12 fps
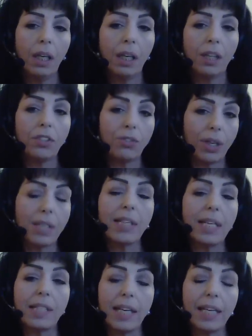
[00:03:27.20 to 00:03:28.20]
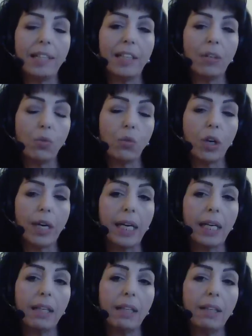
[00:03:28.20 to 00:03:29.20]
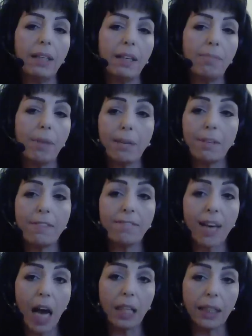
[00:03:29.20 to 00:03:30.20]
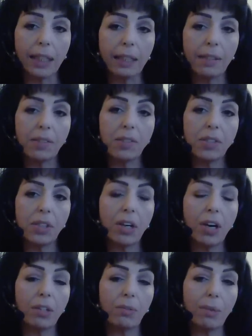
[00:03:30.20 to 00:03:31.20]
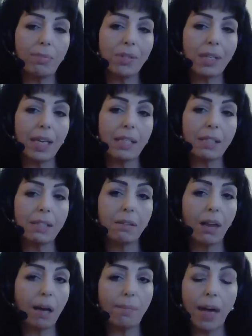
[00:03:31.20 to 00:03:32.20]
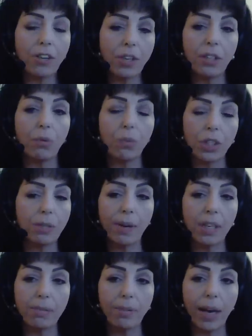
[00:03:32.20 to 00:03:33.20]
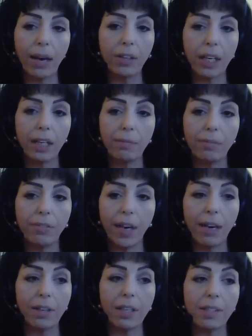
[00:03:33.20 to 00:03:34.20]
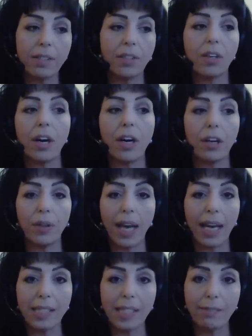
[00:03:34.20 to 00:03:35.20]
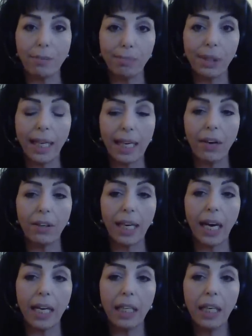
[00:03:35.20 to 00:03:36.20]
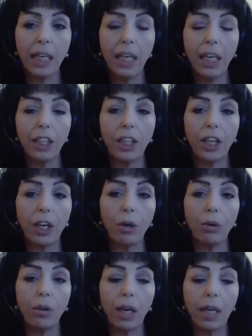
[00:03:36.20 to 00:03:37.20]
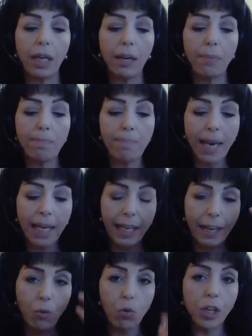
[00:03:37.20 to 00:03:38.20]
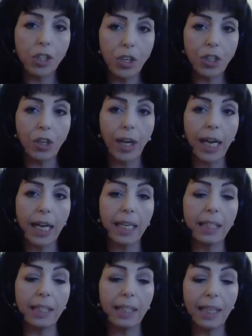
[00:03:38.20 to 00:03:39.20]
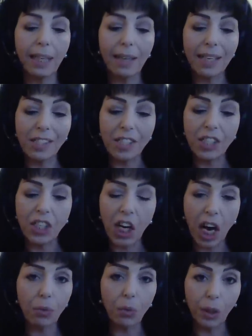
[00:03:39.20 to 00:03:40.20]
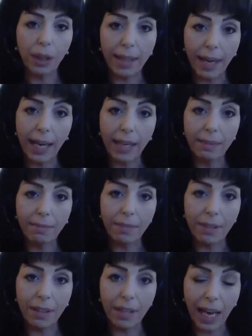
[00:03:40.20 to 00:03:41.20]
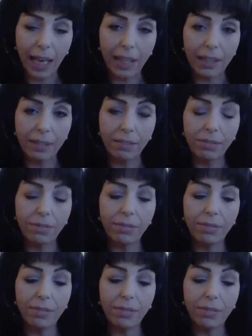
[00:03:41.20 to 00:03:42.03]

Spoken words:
stress, anxiety, and worry might be valid, this is a card that represents imagining the worst possible outcome for every scenario that hasn't even played out yet. You know, making it worse in your head, and it's not really that negative.